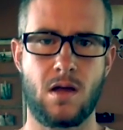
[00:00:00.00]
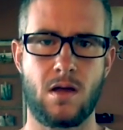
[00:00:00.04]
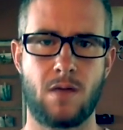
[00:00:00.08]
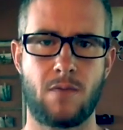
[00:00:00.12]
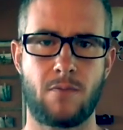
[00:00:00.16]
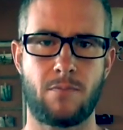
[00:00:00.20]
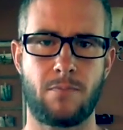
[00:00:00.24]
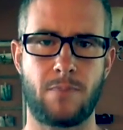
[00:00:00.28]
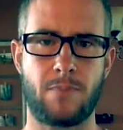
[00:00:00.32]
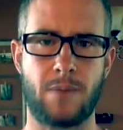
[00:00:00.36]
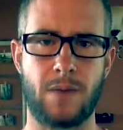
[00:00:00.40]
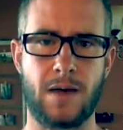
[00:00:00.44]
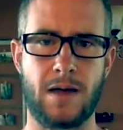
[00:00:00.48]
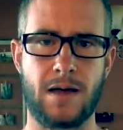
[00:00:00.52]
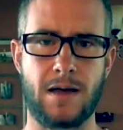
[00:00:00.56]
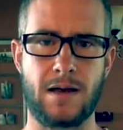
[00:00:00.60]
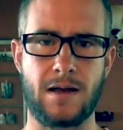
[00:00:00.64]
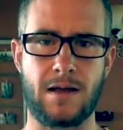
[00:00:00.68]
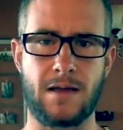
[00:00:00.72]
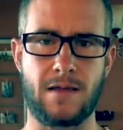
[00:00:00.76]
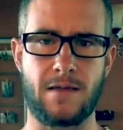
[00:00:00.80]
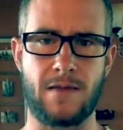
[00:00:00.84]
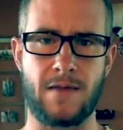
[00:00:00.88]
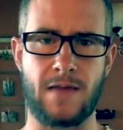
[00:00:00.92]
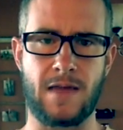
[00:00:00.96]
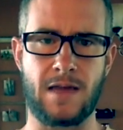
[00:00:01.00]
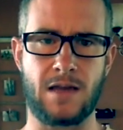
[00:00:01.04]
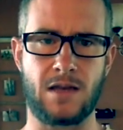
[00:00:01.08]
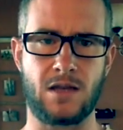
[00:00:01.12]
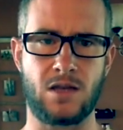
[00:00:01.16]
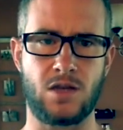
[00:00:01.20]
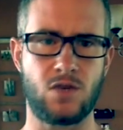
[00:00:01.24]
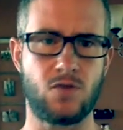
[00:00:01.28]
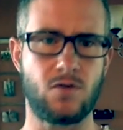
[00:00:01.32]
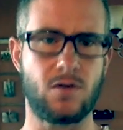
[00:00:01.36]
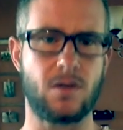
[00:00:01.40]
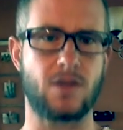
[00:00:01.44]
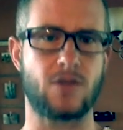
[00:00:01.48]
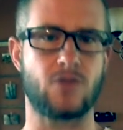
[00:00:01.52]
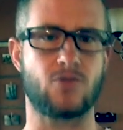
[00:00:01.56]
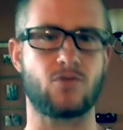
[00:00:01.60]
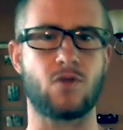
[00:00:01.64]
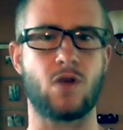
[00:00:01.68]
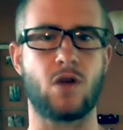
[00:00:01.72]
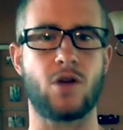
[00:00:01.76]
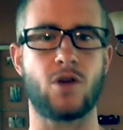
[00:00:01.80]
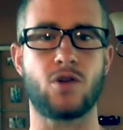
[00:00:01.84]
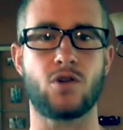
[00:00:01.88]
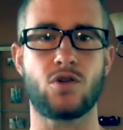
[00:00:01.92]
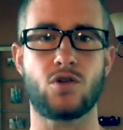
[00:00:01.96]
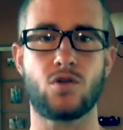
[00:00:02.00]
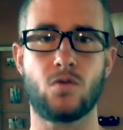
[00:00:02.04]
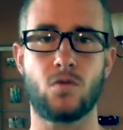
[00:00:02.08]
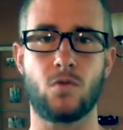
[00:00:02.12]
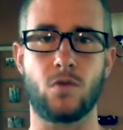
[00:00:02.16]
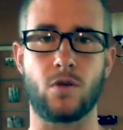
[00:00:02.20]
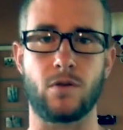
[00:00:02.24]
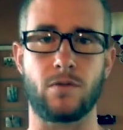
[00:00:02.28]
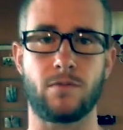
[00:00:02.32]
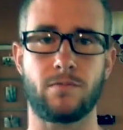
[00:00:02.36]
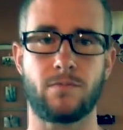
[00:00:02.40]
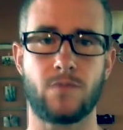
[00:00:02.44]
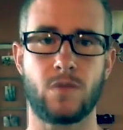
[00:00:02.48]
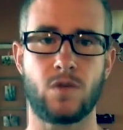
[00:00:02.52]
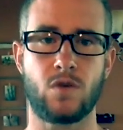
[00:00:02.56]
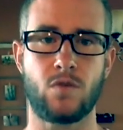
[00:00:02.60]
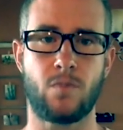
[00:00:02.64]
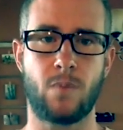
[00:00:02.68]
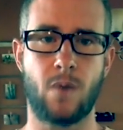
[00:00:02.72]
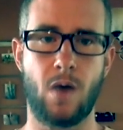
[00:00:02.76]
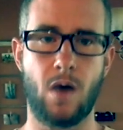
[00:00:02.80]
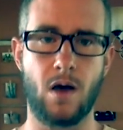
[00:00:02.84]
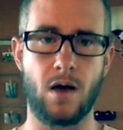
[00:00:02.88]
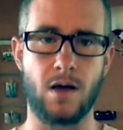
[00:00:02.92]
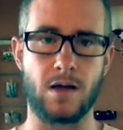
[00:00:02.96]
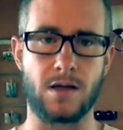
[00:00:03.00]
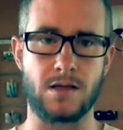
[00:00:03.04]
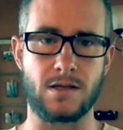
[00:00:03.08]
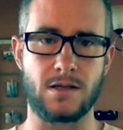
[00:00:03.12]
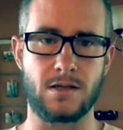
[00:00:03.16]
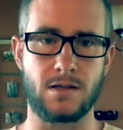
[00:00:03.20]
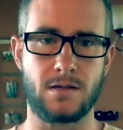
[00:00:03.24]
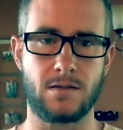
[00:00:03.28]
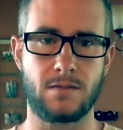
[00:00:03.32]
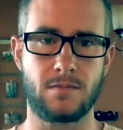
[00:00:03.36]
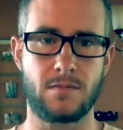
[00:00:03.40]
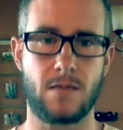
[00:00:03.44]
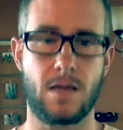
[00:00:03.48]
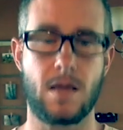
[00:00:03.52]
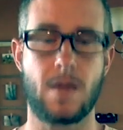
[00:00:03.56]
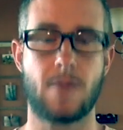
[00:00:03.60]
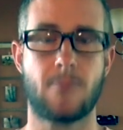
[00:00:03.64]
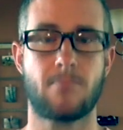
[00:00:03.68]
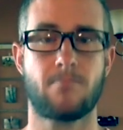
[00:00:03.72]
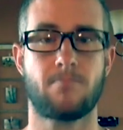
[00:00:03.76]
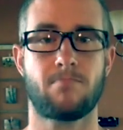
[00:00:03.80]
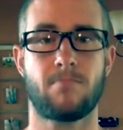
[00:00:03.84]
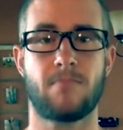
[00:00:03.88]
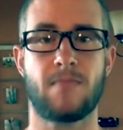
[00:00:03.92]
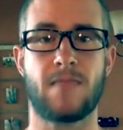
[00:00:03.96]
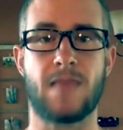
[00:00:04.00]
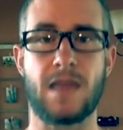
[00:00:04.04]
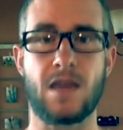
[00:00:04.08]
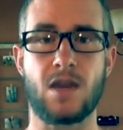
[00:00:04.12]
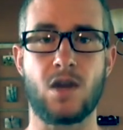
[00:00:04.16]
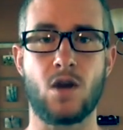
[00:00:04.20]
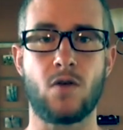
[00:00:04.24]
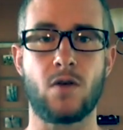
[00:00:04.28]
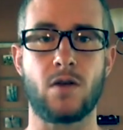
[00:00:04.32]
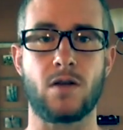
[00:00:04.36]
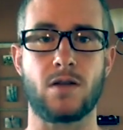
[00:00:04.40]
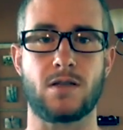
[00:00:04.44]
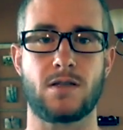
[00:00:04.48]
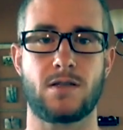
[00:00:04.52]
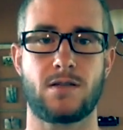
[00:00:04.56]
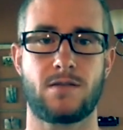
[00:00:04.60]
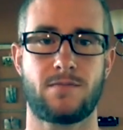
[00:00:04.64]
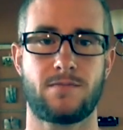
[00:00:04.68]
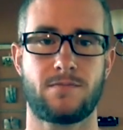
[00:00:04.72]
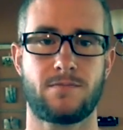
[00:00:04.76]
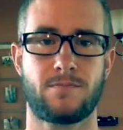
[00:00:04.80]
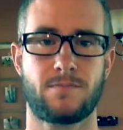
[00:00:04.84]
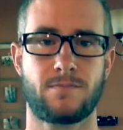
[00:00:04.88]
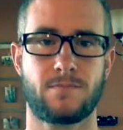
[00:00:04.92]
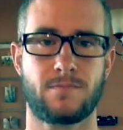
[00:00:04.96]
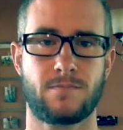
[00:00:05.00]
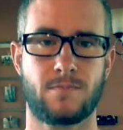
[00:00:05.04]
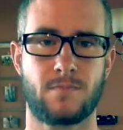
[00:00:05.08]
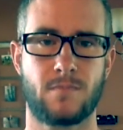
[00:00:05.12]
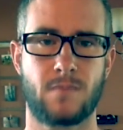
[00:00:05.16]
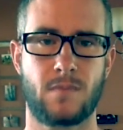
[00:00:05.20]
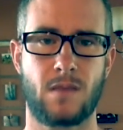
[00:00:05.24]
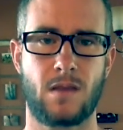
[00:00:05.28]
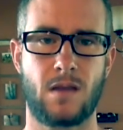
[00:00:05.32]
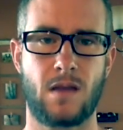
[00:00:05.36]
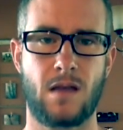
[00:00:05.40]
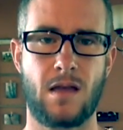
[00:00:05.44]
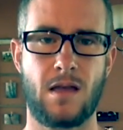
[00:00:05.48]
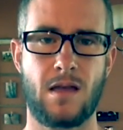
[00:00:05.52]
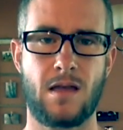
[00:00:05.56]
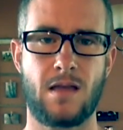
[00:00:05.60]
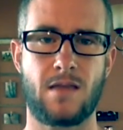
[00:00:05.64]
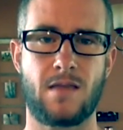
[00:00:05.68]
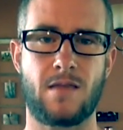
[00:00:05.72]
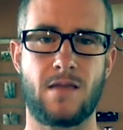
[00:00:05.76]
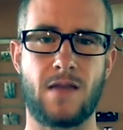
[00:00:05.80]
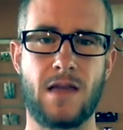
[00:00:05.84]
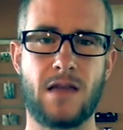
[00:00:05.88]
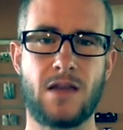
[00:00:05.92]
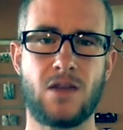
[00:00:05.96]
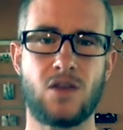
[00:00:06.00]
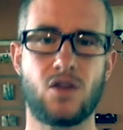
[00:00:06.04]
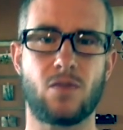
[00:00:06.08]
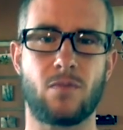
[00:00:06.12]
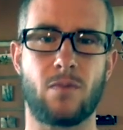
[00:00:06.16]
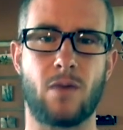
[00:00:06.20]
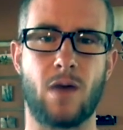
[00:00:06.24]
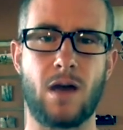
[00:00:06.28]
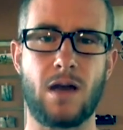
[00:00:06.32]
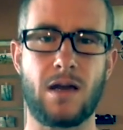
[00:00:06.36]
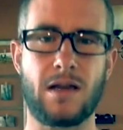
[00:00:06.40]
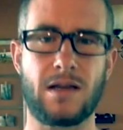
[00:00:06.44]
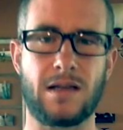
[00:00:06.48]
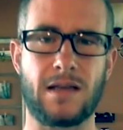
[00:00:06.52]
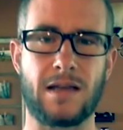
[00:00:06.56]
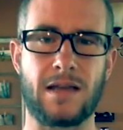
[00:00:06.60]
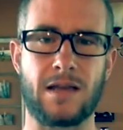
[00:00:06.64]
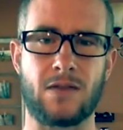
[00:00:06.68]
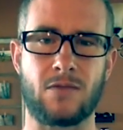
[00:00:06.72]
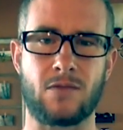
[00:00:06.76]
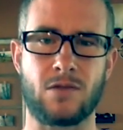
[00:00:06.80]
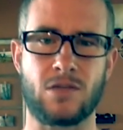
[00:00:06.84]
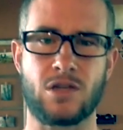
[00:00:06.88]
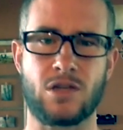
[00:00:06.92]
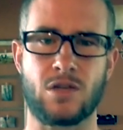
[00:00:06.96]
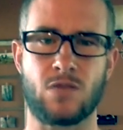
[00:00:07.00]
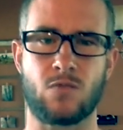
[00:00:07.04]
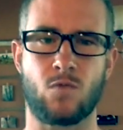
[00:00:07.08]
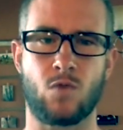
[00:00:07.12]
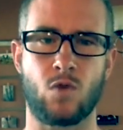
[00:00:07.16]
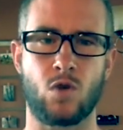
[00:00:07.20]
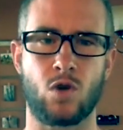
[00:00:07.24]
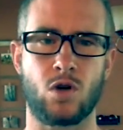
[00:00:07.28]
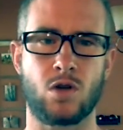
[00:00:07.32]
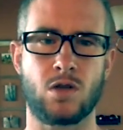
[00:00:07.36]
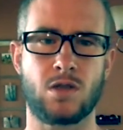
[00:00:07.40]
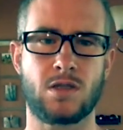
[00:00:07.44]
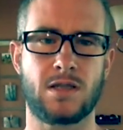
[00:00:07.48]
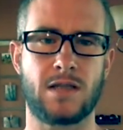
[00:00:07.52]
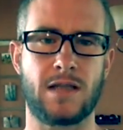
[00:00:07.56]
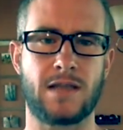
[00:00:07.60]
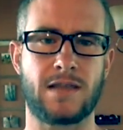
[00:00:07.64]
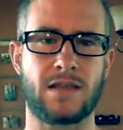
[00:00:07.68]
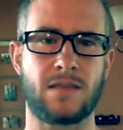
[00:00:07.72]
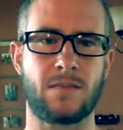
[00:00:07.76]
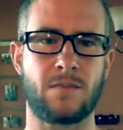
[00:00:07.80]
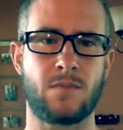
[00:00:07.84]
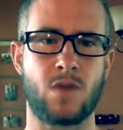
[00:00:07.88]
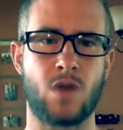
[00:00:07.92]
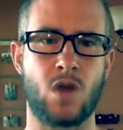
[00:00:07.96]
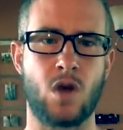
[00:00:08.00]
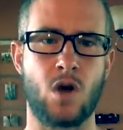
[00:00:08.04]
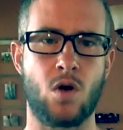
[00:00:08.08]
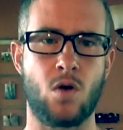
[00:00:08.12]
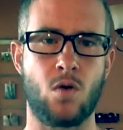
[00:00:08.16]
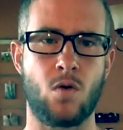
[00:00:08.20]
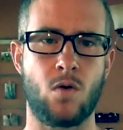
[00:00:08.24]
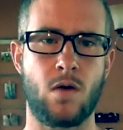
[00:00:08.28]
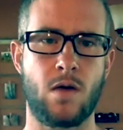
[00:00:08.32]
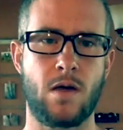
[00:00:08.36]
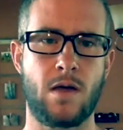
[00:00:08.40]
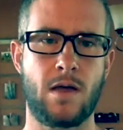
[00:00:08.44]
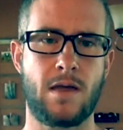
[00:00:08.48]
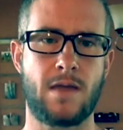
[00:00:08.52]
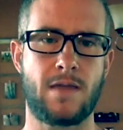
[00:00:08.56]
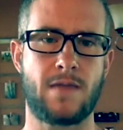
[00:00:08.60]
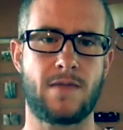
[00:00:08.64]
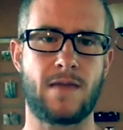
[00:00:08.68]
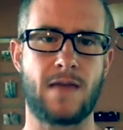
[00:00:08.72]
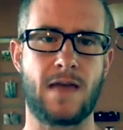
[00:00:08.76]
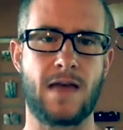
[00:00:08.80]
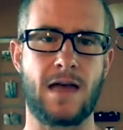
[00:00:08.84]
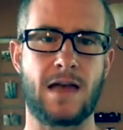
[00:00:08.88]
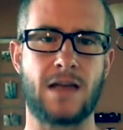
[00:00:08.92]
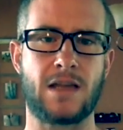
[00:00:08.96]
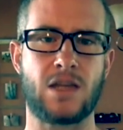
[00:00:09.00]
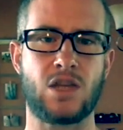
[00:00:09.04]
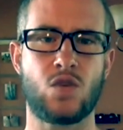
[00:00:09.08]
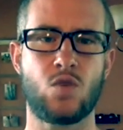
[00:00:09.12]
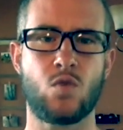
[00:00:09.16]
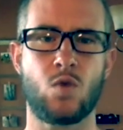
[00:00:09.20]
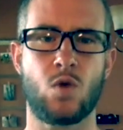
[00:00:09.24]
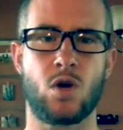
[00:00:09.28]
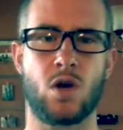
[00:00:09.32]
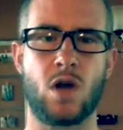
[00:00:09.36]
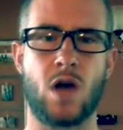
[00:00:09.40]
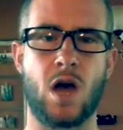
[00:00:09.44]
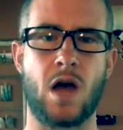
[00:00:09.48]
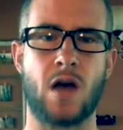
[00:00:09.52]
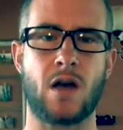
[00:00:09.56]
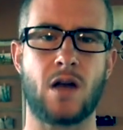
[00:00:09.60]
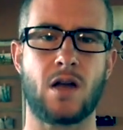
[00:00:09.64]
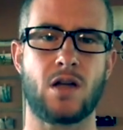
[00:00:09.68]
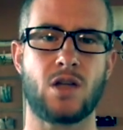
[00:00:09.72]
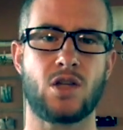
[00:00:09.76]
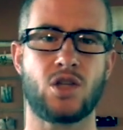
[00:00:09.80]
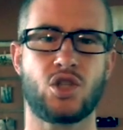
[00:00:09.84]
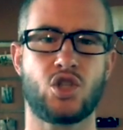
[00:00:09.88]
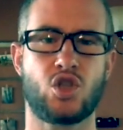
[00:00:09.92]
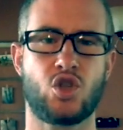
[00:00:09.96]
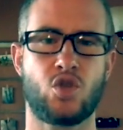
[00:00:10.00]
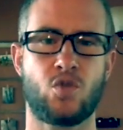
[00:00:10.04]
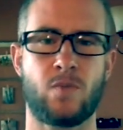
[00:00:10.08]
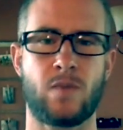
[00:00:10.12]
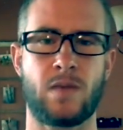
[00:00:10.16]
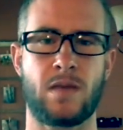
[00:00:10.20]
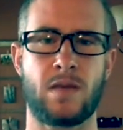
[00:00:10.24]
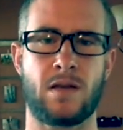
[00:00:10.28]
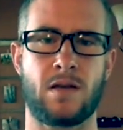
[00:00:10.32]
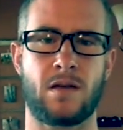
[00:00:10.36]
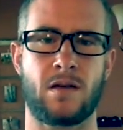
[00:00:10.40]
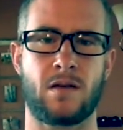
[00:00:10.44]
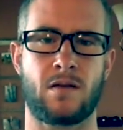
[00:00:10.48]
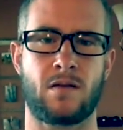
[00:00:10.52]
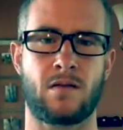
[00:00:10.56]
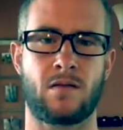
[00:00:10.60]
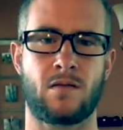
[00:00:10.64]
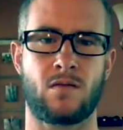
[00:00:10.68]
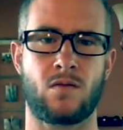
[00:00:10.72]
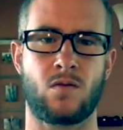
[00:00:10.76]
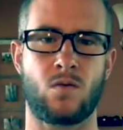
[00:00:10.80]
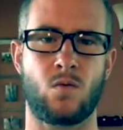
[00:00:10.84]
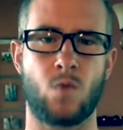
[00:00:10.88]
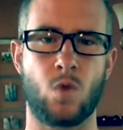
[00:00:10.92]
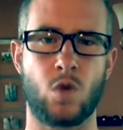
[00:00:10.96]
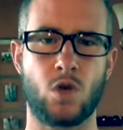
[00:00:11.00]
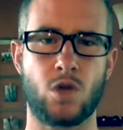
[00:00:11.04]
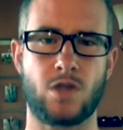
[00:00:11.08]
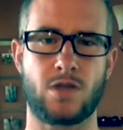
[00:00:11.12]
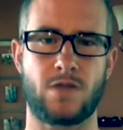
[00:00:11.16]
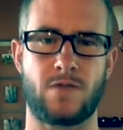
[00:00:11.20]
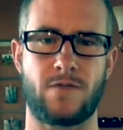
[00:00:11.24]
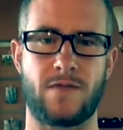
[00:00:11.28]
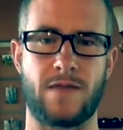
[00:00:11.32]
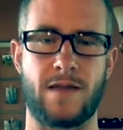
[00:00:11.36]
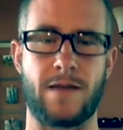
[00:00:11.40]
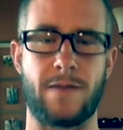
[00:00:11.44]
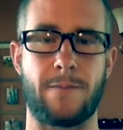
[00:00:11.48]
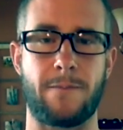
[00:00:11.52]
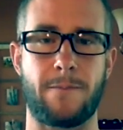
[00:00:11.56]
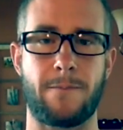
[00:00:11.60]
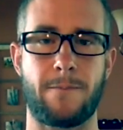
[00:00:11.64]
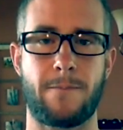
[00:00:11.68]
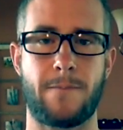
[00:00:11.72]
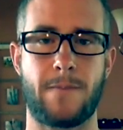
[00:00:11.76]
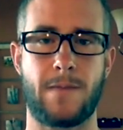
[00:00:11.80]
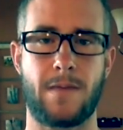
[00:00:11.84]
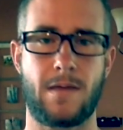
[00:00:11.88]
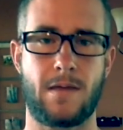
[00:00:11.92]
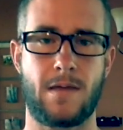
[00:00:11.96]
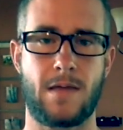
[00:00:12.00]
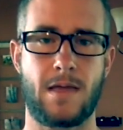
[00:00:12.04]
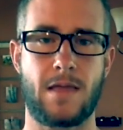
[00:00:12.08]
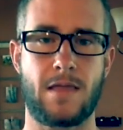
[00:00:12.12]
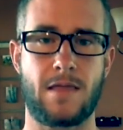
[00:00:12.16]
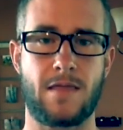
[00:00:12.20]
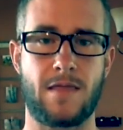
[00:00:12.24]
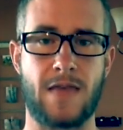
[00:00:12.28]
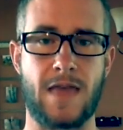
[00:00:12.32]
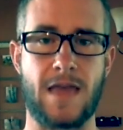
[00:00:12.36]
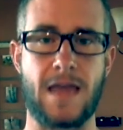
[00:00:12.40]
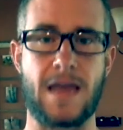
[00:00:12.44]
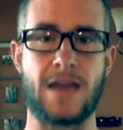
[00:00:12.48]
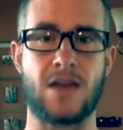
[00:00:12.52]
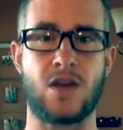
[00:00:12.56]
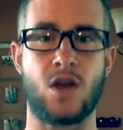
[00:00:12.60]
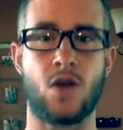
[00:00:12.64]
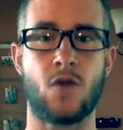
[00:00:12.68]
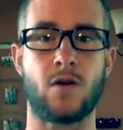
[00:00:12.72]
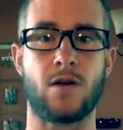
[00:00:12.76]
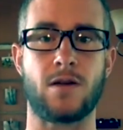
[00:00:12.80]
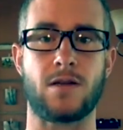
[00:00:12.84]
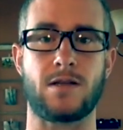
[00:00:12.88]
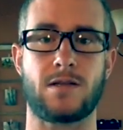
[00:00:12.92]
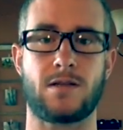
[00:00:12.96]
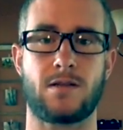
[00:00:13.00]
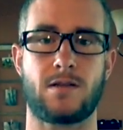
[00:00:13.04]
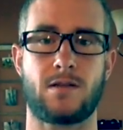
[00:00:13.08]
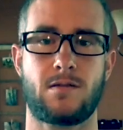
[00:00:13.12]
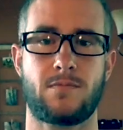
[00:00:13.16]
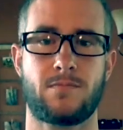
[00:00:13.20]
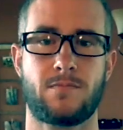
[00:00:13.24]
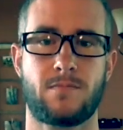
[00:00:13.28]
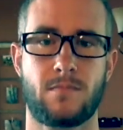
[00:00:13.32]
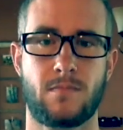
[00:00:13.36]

But then you didn't draw your sword. You paused. They noticed. Then your body language and words let them know that you were not assuming the worst of them. They noticed.